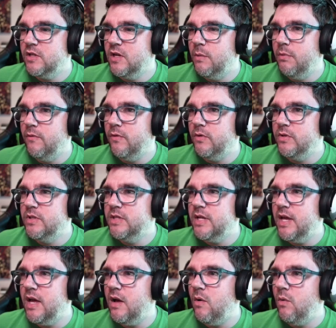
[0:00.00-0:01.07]
couple of old
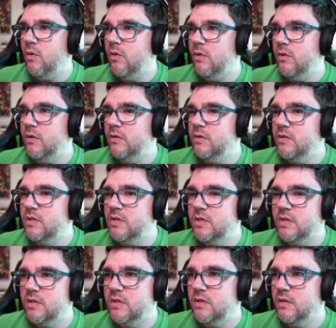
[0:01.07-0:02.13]

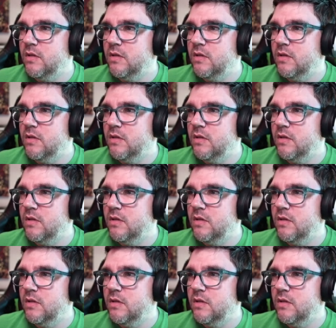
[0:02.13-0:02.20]
towels.